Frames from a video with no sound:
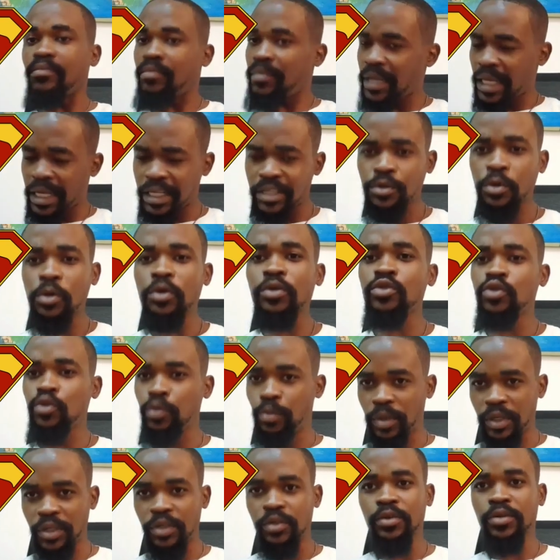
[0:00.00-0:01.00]
it's going to
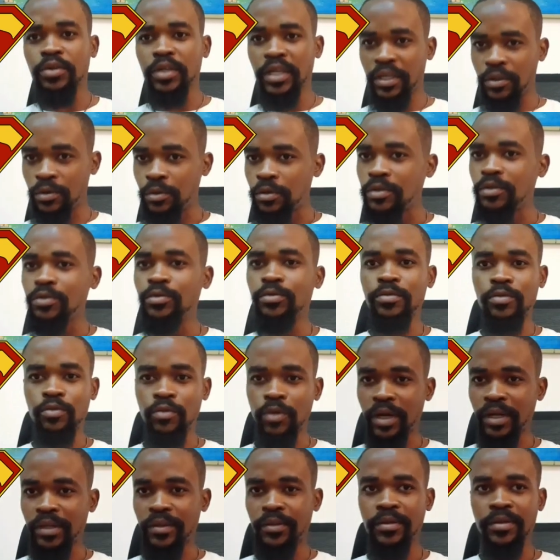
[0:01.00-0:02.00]
be a good
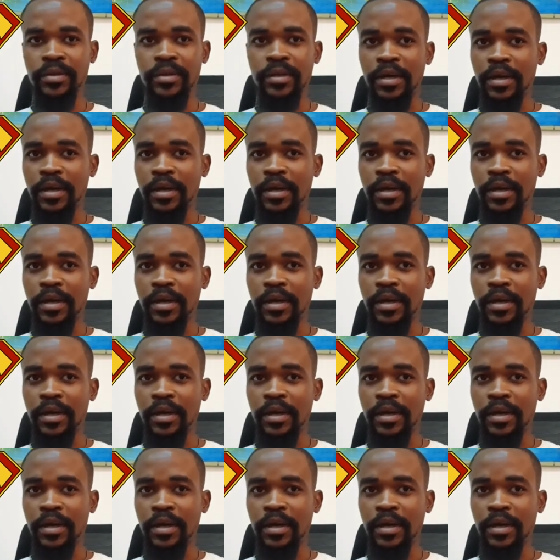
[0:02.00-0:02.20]
one.